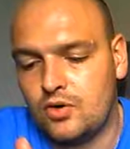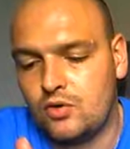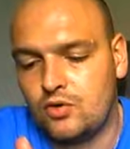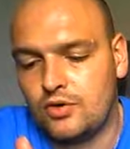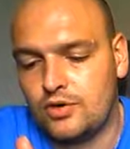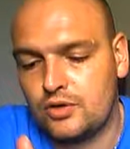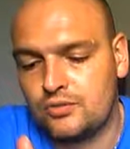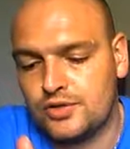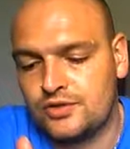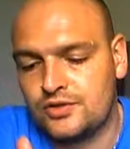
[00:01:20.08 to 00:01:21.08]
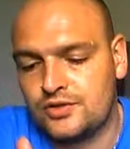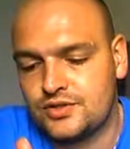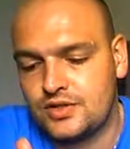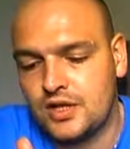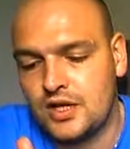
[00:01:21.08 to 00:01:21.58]
order
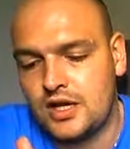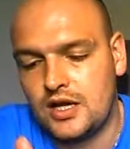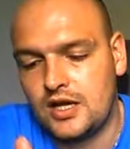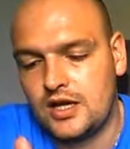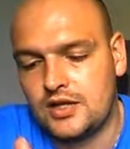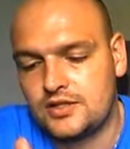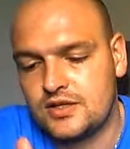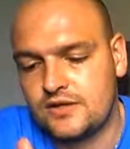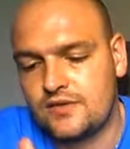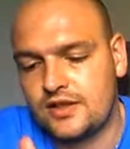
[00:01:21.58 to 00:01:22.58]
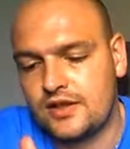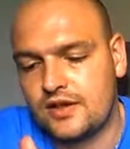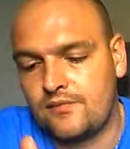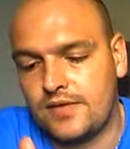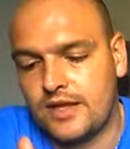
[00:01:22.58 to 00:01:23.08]
options, stuff like
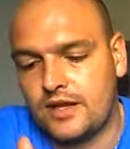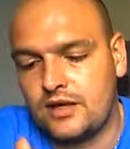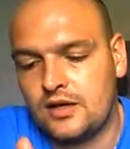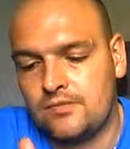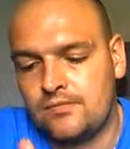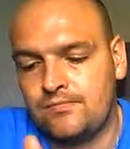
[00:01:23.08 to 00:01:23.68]
that.